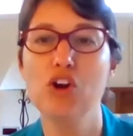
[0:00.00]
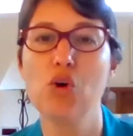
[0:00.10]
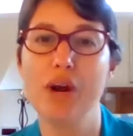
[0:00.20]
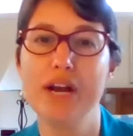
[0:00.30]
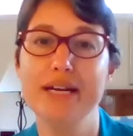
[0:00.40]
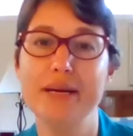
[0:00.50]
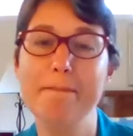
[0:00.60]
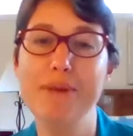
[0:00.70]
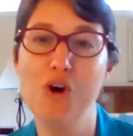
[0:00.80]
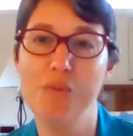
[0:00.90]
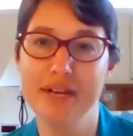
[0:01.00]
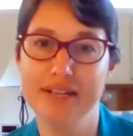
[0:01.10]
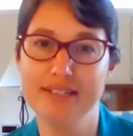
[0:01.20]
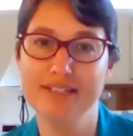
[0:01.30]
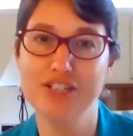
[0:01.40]
great
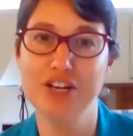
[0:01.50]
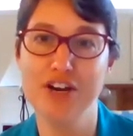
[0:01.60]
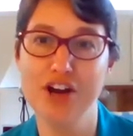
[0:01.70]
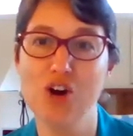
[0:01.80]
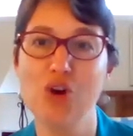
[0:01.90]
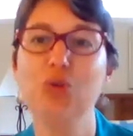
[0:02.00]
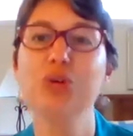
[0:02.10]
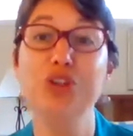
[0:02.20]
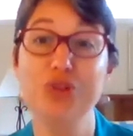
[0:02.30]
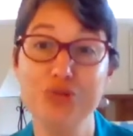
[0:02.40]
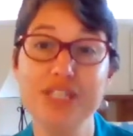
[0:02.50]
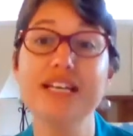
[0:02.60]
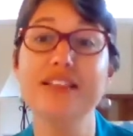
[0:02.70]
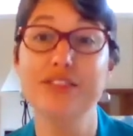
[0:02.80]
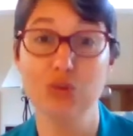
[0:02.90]
moment to know you
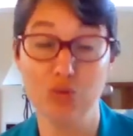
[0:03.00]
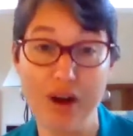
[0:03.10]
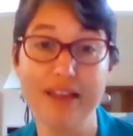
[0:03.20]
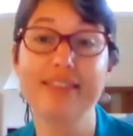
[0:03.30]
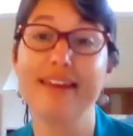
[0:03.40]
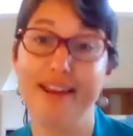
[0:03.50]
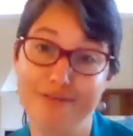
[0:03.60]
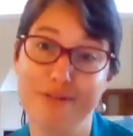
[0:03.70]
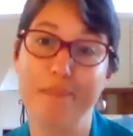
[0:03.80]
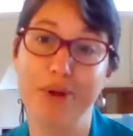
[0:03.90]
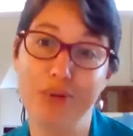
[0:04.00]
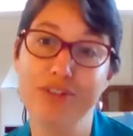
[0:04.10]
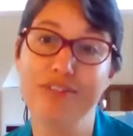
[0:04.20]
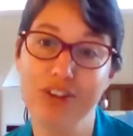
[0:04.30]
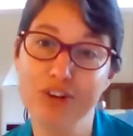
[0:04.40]
did the right thing for both
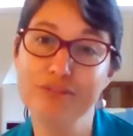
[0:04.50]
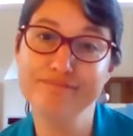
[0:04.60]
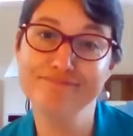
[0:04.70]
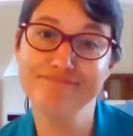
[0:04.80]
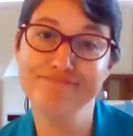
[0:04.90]
of you.